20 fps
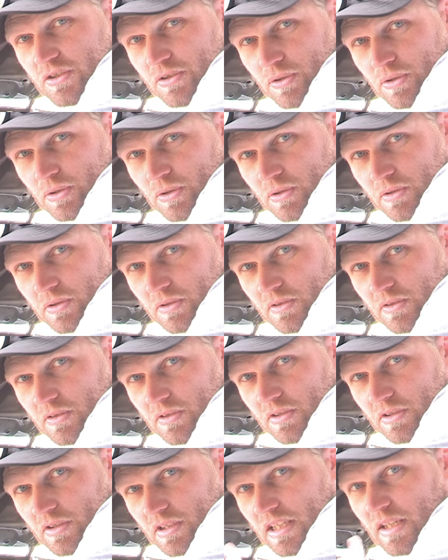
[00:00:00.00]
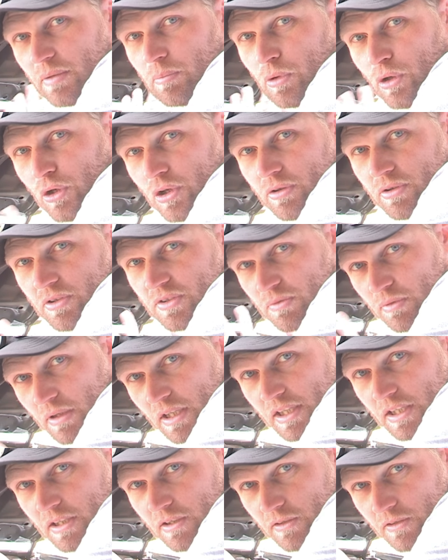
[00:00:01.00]
sure that the motor is
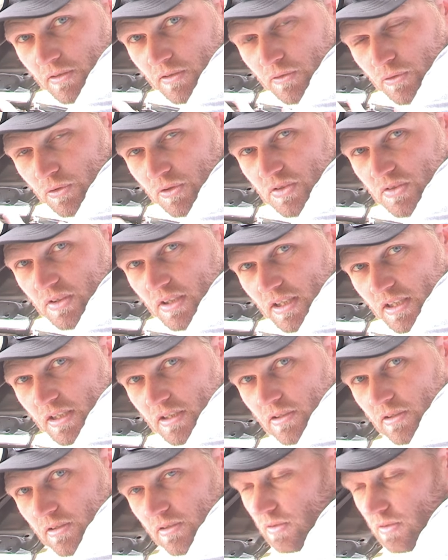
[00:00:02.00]
running for a start.